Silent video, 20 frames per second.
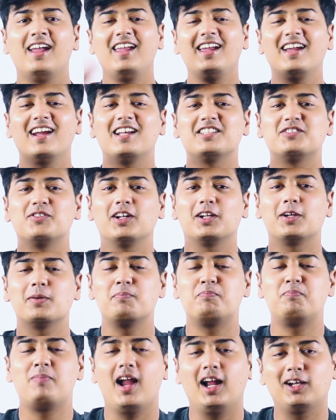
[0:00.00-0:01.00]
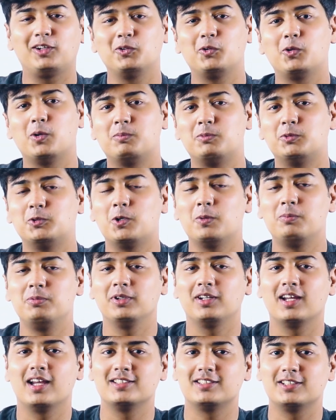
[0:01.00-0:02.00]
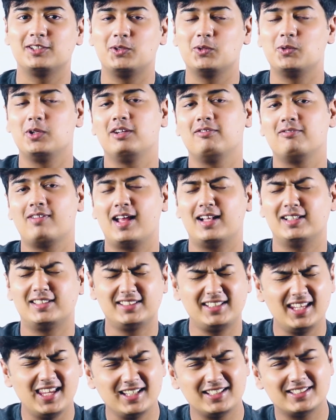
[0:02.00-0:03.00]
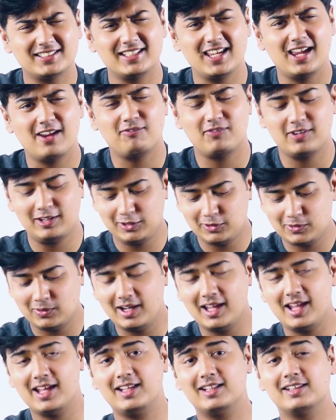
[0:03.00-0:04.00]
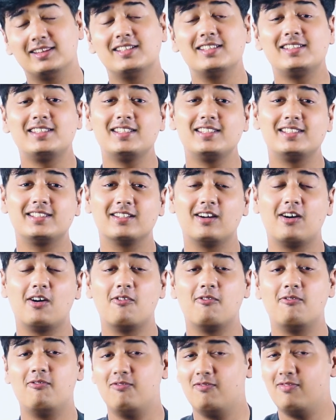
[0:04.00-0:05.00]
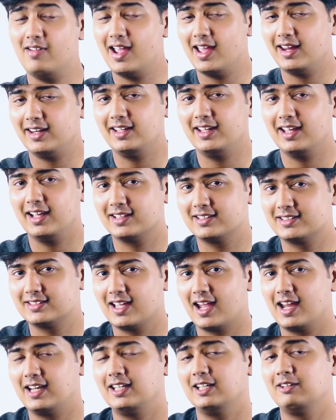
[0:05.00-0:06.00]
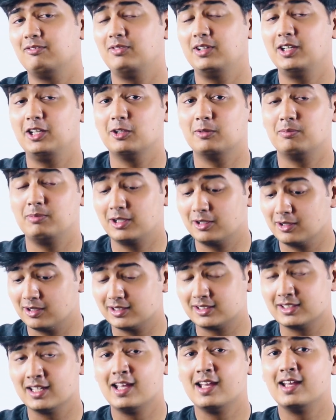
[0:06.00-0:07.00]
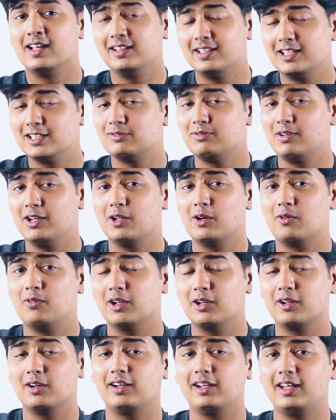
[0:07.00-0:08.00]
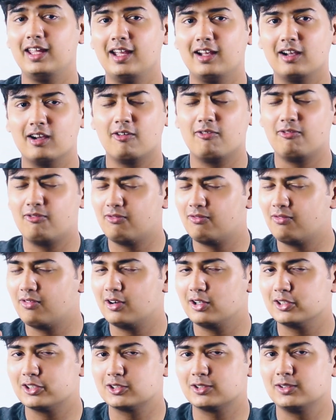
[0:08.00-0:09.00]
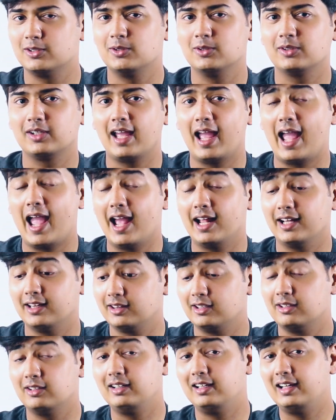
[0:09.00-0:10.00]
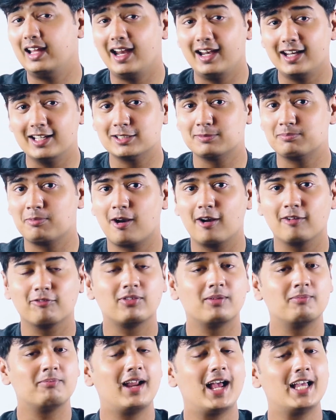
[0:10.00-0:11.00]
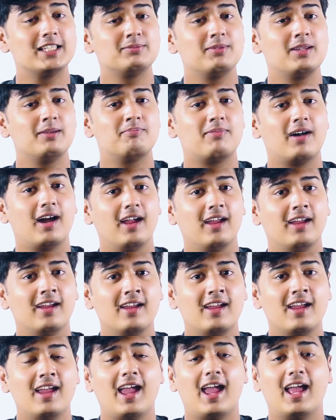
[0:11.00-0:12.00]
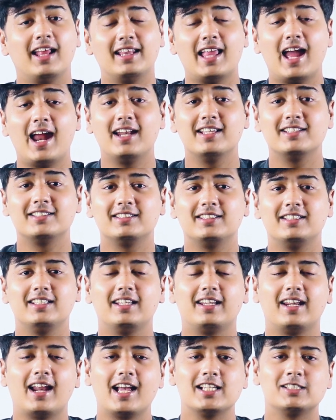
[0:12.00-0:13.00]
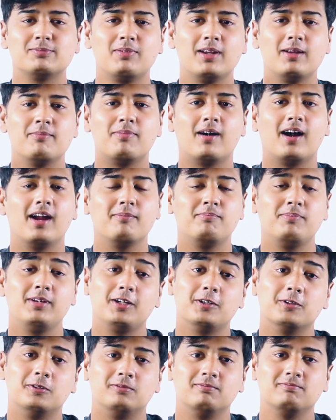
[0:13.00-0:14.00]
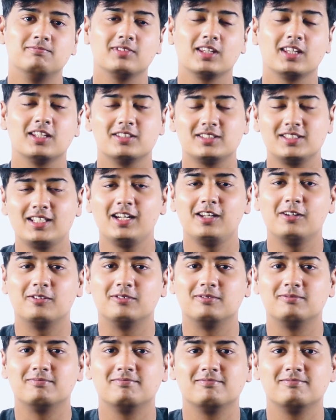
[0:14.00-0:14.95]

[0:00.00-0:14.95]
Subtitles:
Hey guys, welcome back to Robu. Hope you guys are doing well, staying safe. And today, this is a very exciting video because this video, we're going to take a first look at the latest product from Raspberry Pi, and that is the Raspberry Pi PICO. Stay tuned.